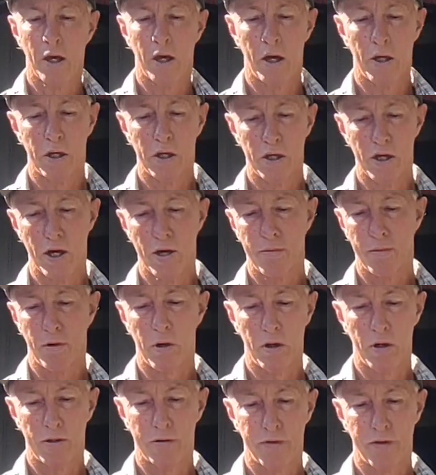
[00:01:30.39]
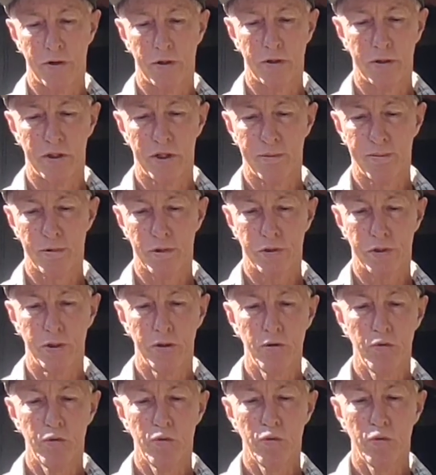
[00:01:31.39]
The number
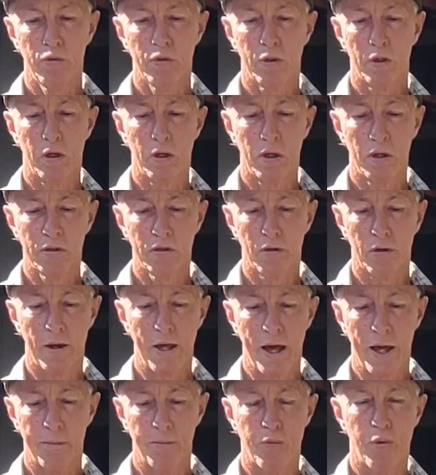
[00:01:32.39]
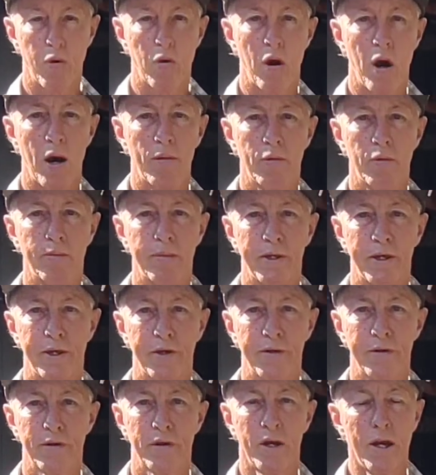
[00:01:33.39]
two underlying problem
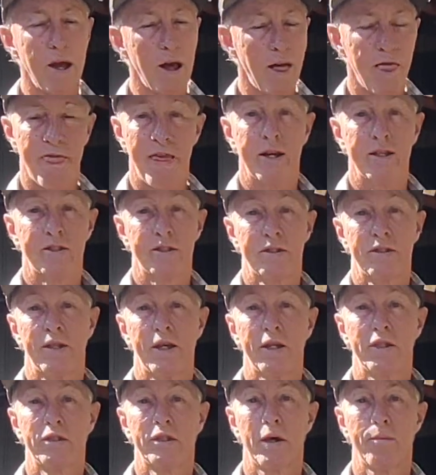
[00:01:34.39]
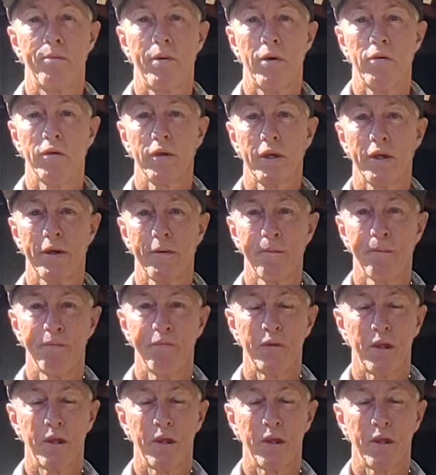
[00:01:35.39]
here that sneaks up on you,